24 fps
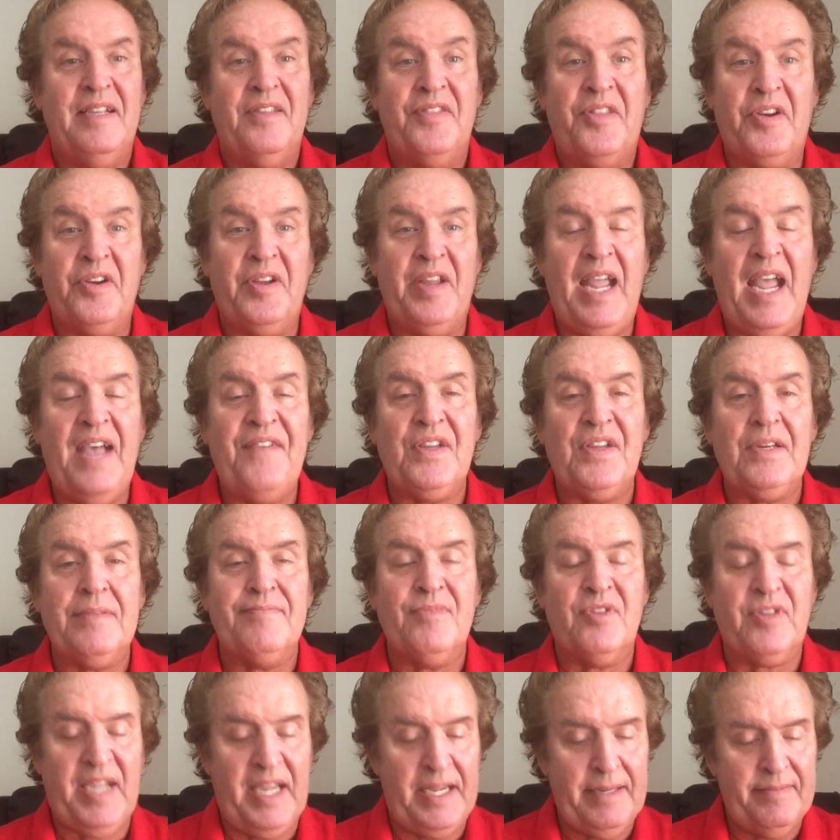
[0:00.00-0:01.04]
There you have it.
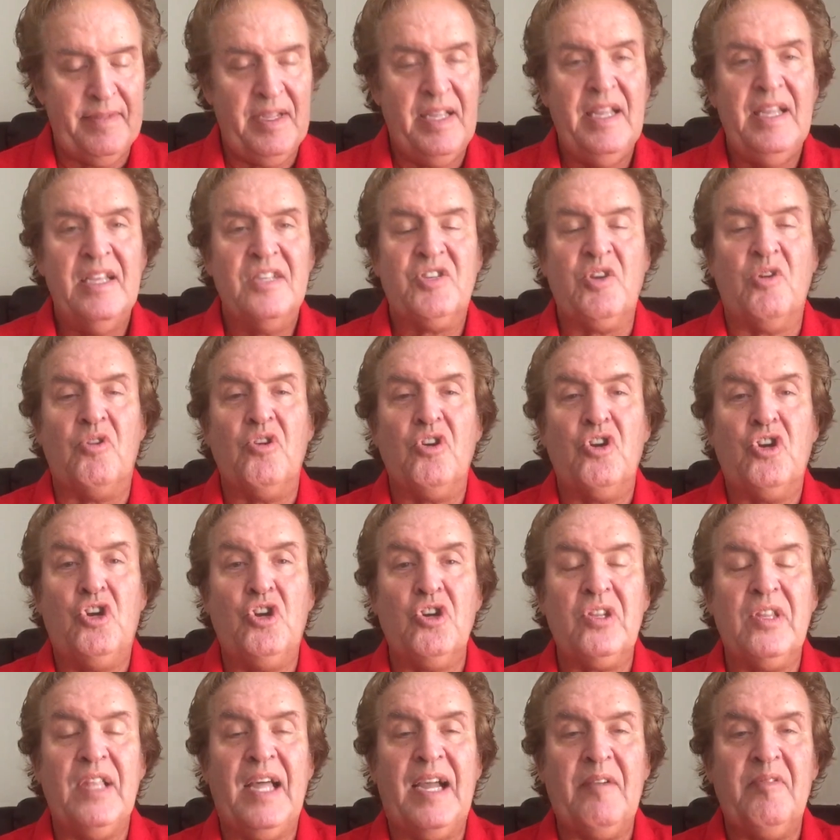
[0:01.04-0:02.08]
Okay, so
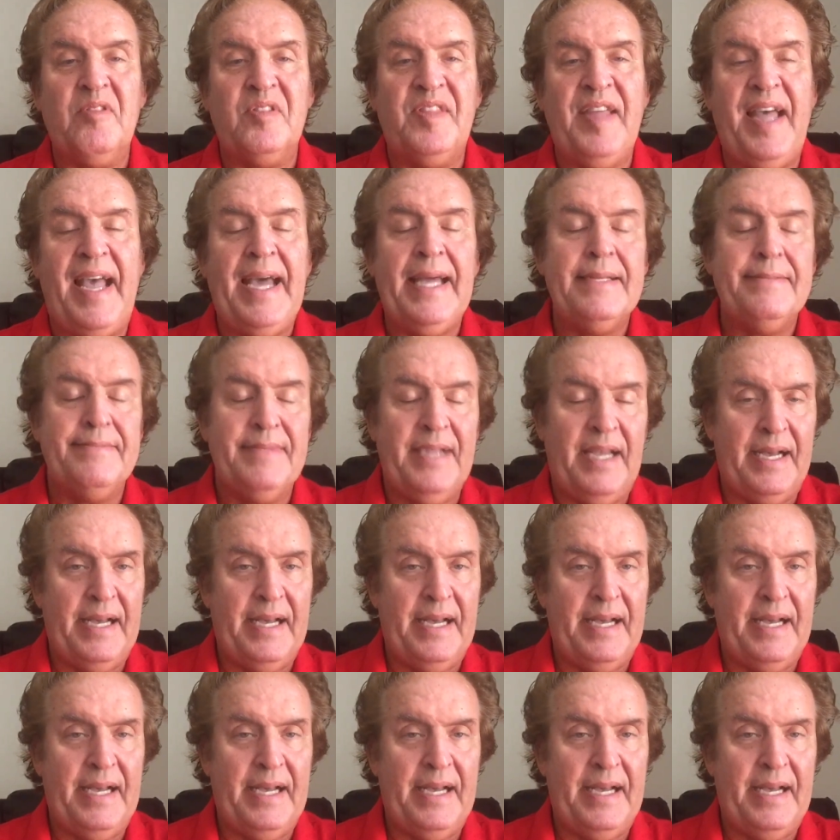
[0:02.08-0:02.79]
good luck with that.